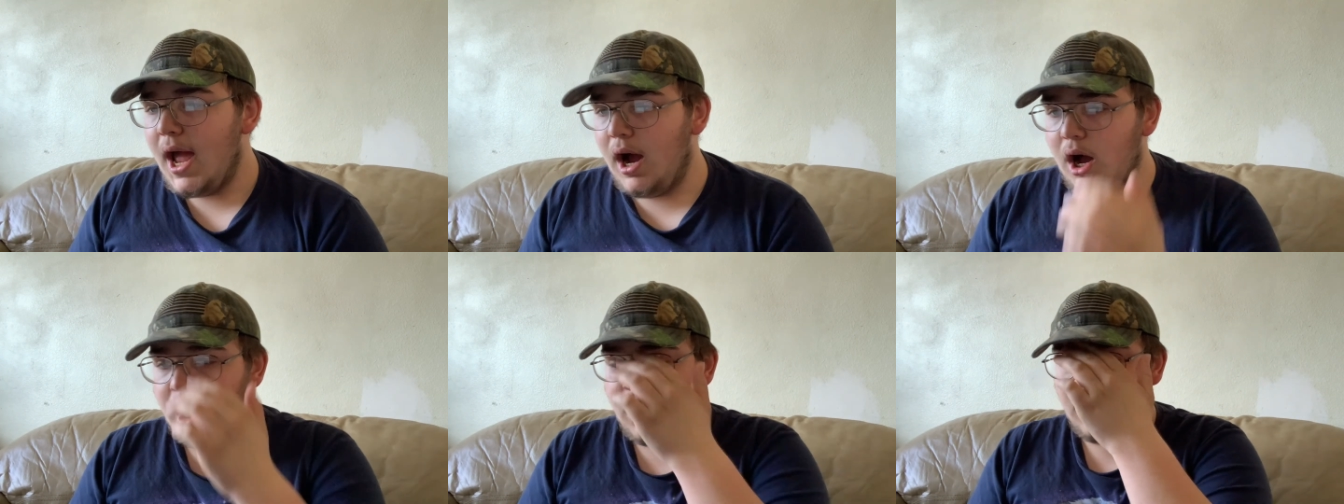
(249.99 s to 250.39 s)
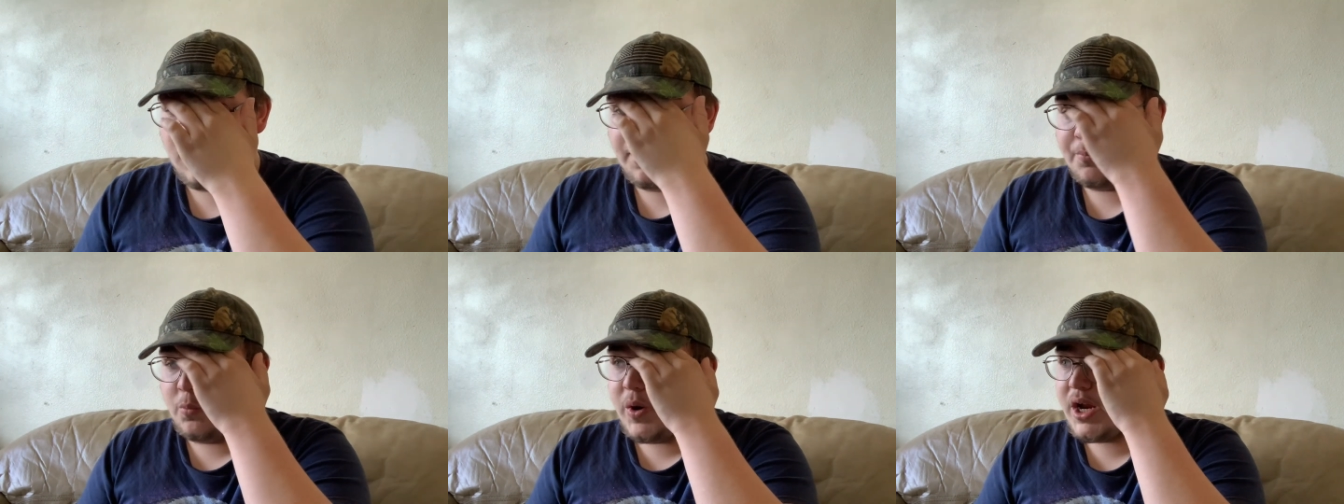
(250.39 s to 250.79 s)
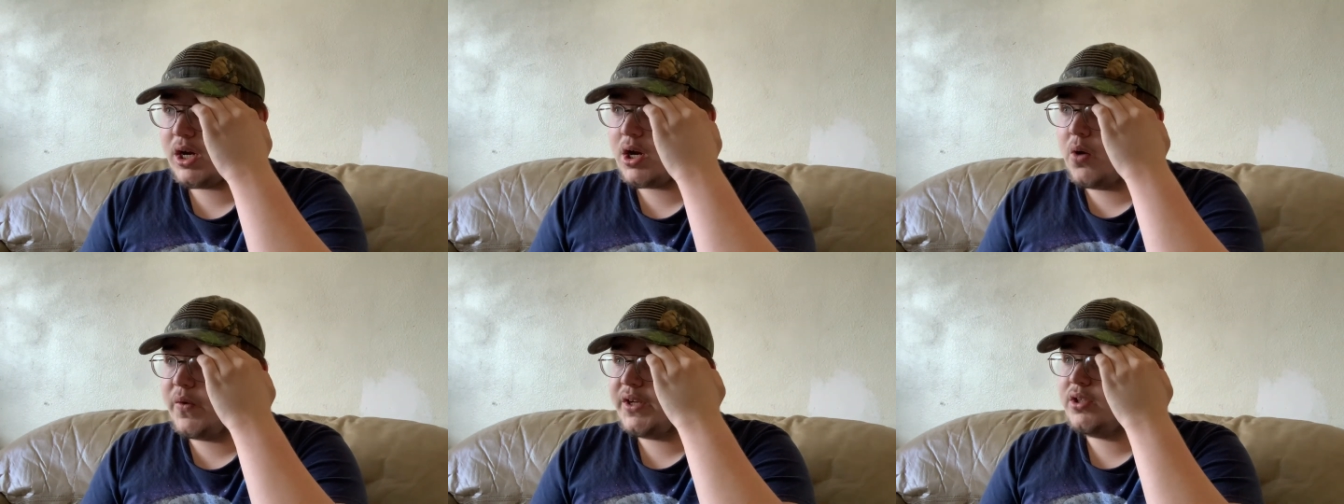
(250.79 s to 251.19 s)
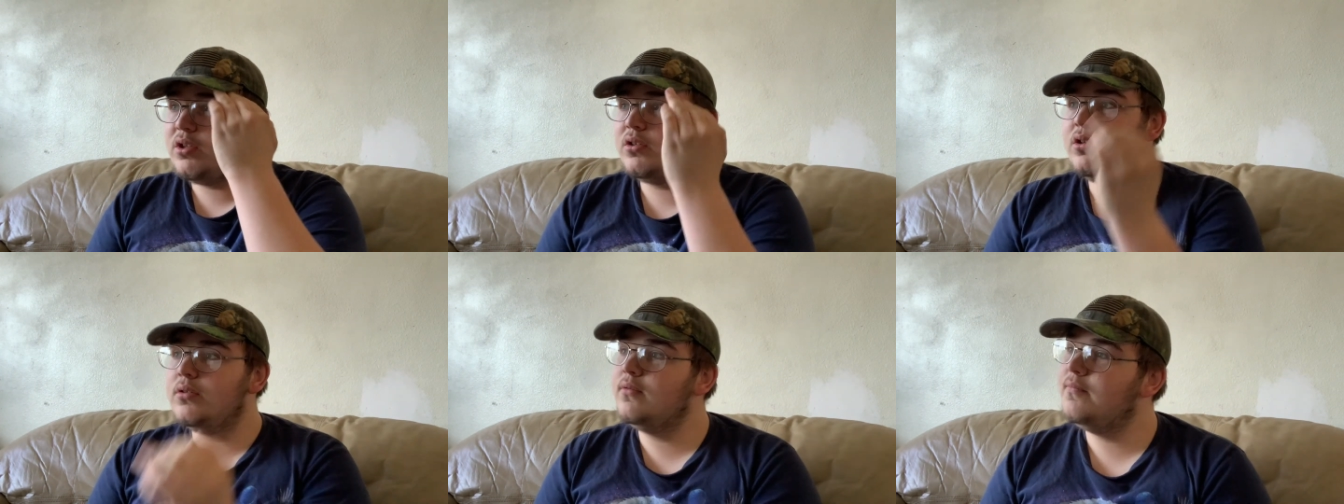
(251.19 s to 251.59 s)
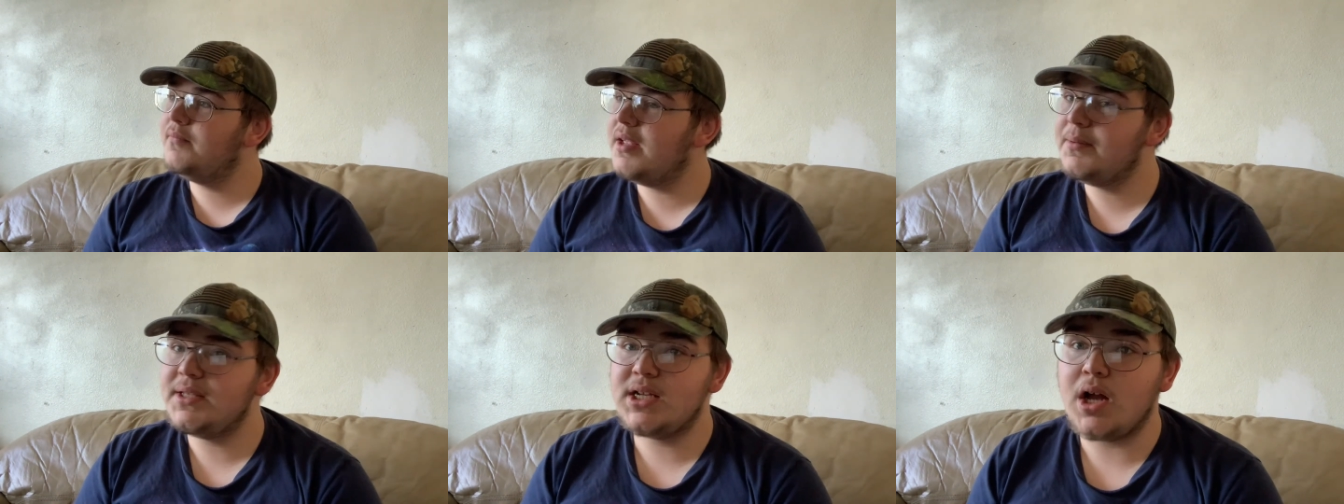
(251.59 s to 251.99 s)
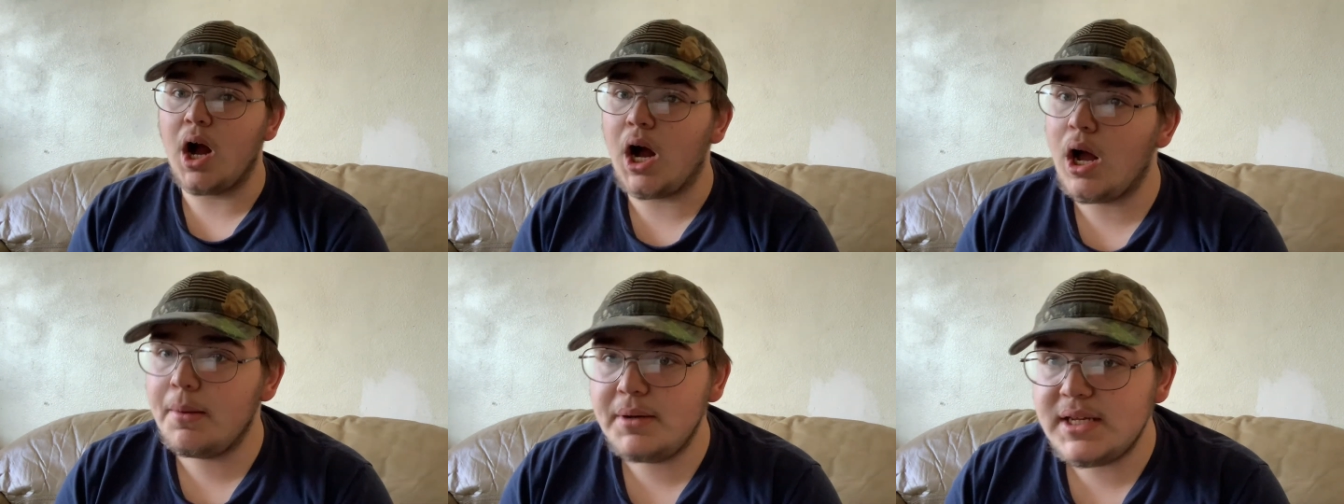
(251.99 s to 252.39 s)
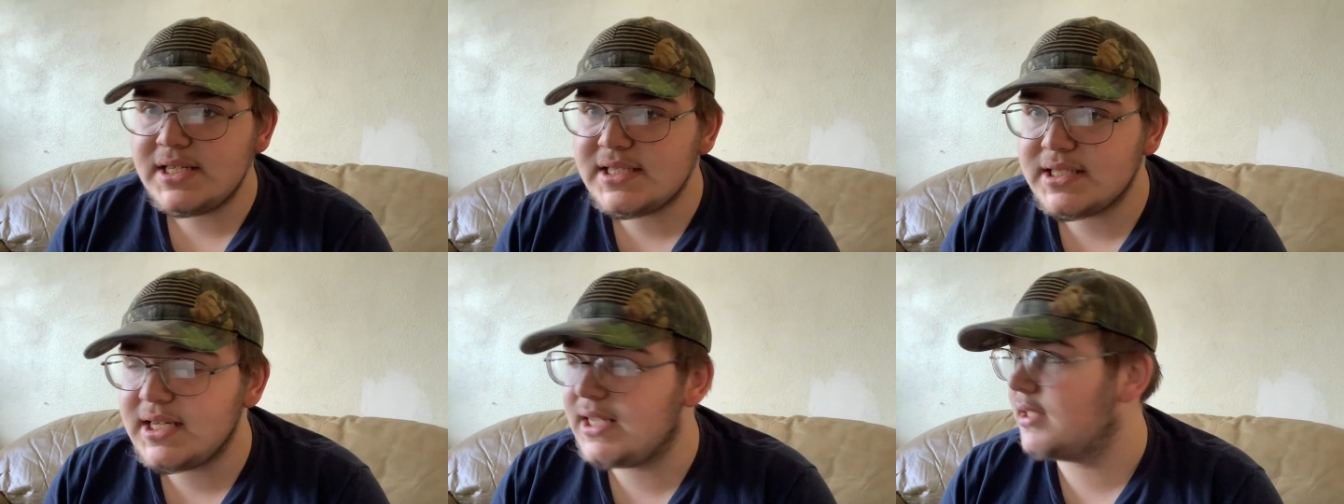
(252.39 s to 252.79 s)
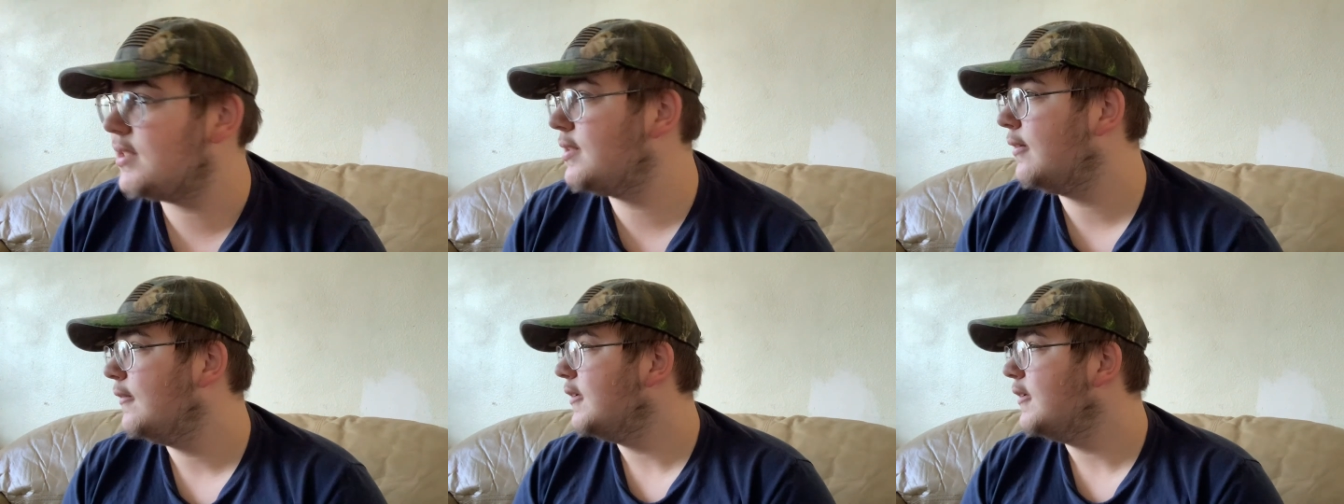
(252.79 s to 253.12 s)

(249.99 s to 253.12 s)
Um, we're going to do maybe comedy skits.